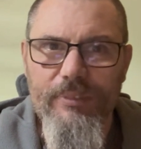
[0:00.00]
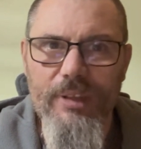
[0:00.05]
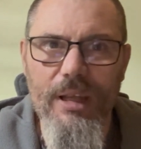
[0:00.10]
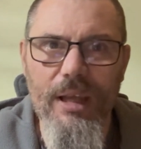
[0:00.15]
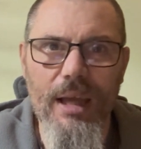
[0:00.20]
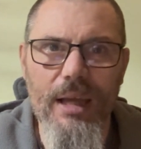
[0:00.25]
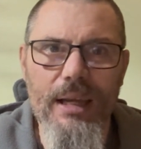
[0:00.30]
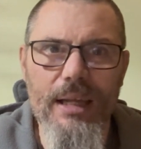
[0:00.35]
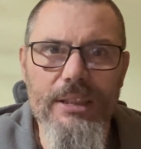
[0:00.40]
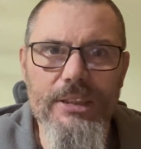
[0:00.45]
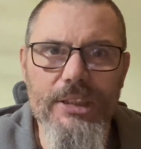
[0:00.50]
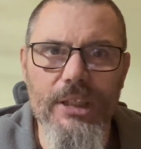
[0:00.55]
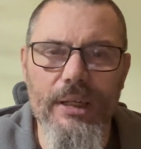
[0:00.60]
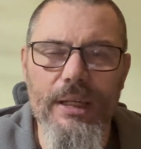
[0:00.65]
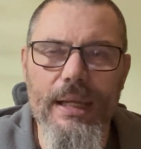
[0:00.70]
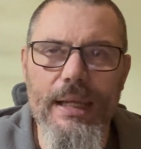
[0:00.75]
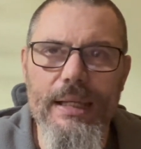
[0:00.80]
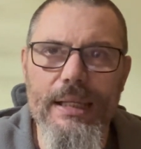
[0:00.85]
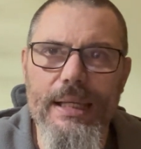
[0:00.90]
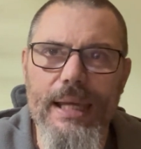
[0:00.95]
and
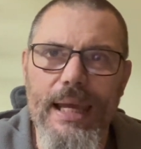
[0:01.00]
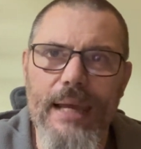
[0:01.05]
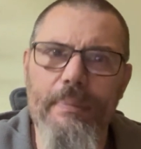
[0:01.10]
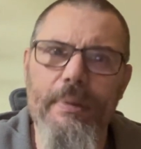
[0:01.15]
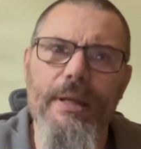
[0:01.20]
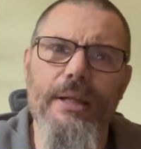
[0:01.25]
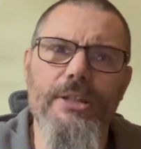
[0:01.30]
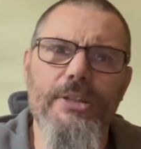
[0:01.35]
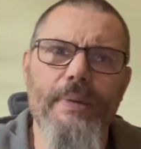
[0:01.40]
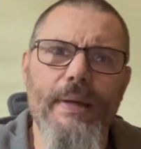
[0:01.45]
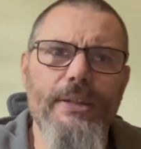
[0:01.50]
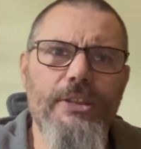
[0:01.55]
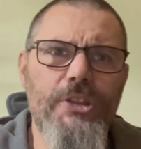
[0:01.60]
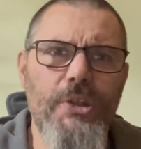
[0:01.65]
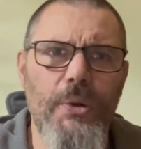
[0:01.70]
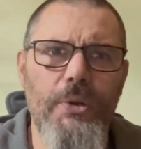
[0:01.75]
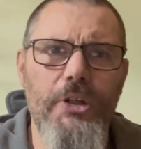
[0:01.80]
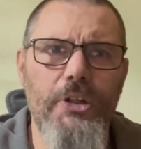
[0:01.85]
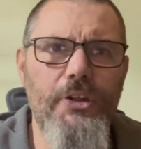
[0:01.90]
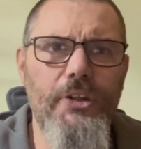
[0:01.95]
it came in at about
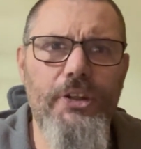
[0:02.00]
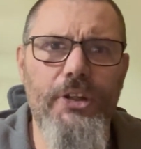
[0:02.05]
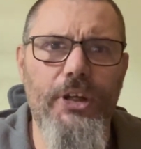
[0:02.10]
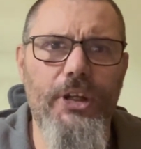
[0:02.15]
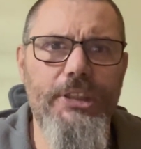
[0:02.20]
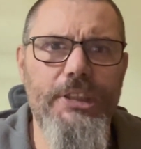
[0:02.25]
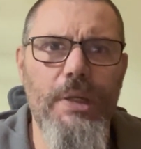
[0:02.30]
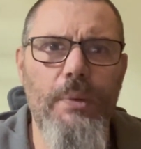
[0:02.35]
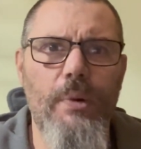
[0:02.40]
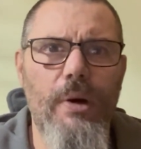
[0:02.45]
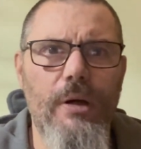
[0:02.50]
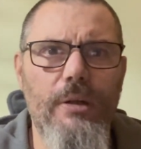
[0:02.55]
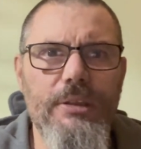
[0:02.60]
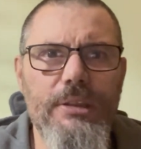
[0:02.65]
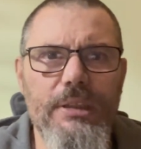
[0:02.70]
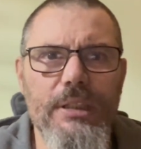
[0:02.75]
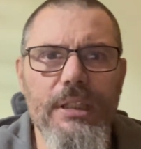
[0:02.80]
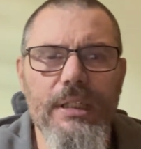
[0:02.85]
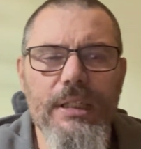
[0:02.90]
230 watts.